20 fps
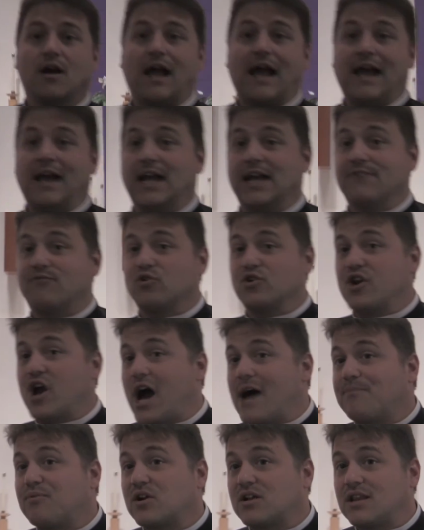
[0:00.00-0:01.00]
If we're
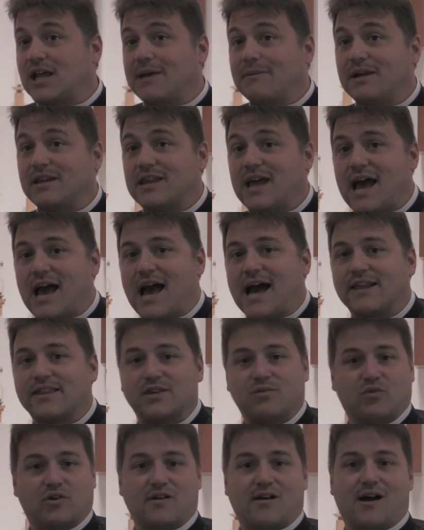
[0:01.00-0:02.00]
not proclaiming that,
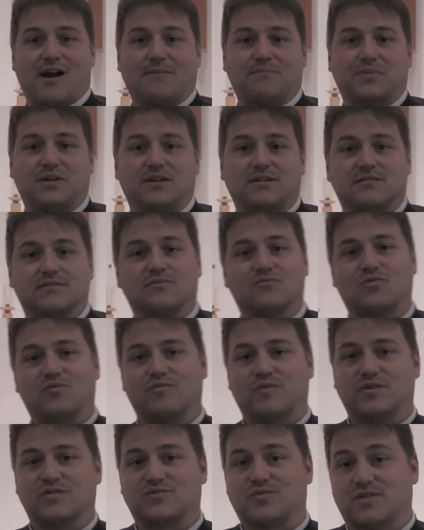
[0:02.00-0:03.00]
then we're not being,
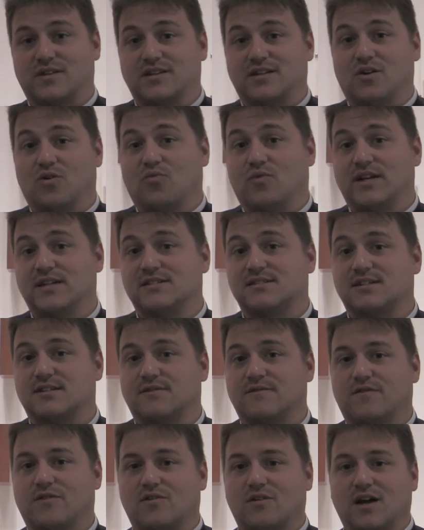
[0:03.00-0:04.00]
there's really no
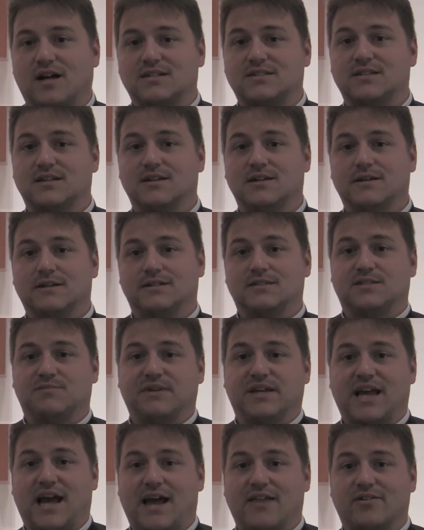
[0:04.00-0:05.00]
reason for us to
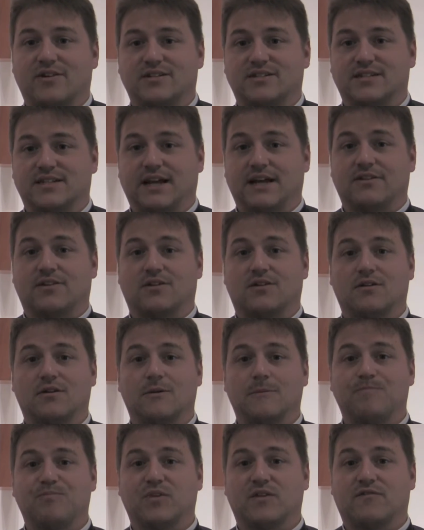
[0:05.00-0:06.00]
be gathering together
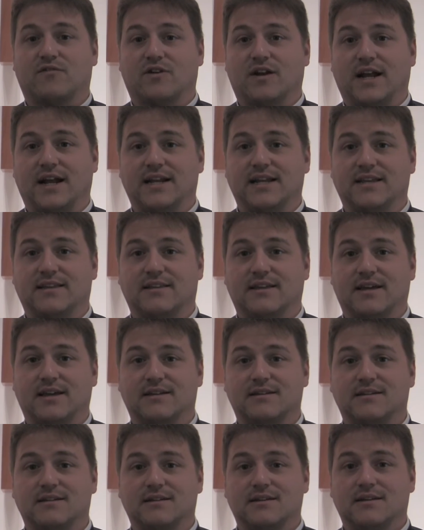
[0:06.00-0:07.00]
for
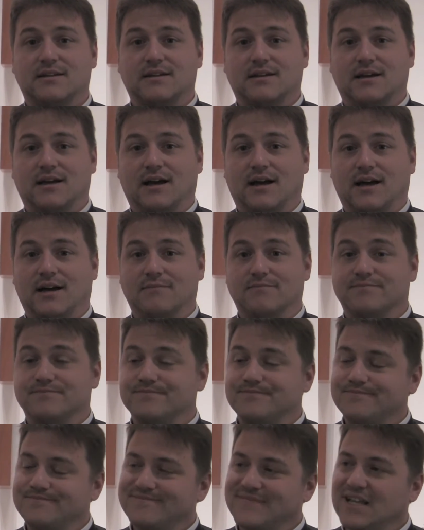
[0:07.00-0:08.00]
anything.
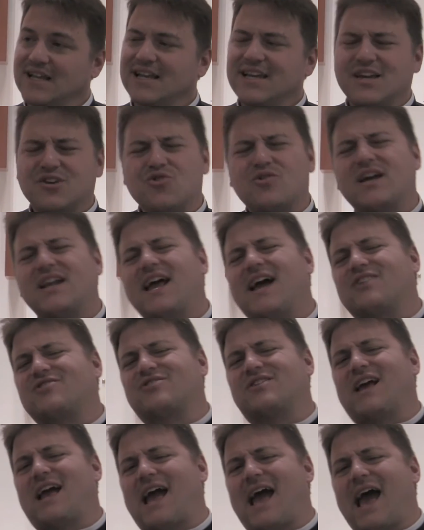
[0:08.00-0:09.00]
Um, you can
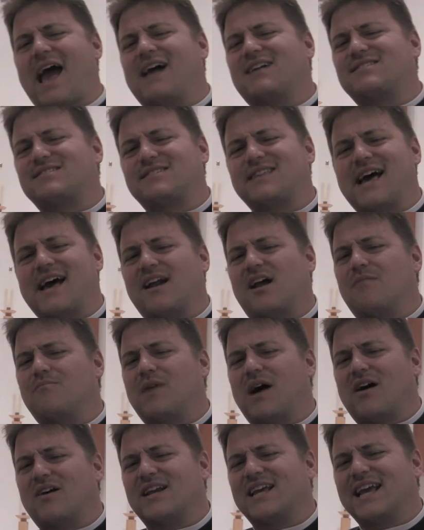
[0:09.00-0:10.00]
actually ask that
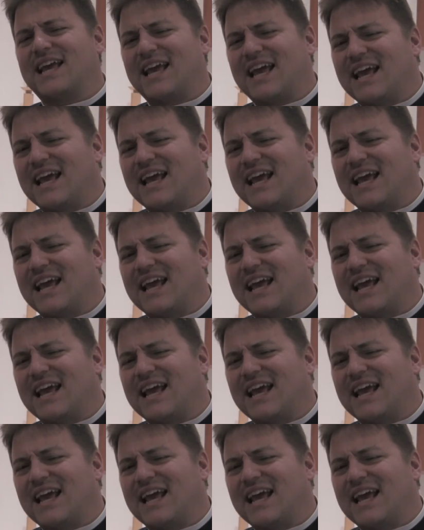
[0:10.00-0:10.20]
about